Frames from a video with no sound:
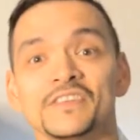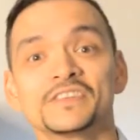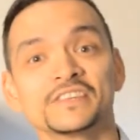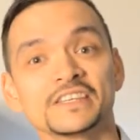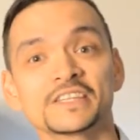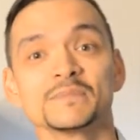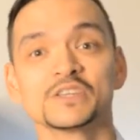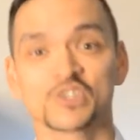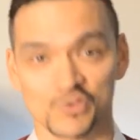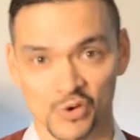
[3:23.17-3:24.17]
system is
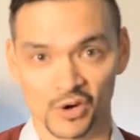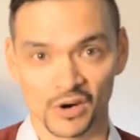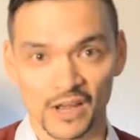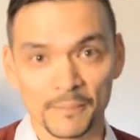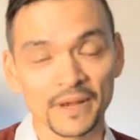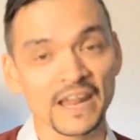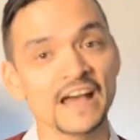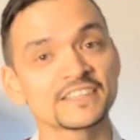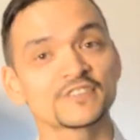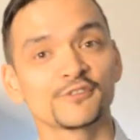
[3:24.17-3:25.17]
strong, but it
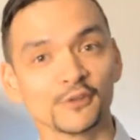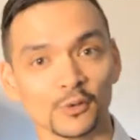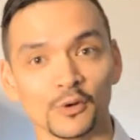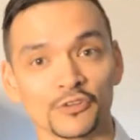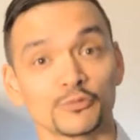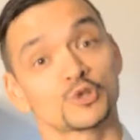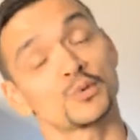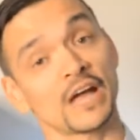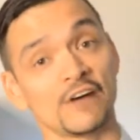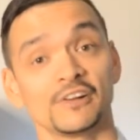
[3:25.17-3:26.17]
has its flaws, which we'll
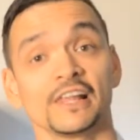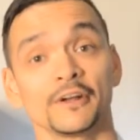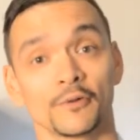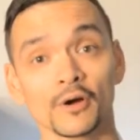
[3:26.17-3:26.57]
cover later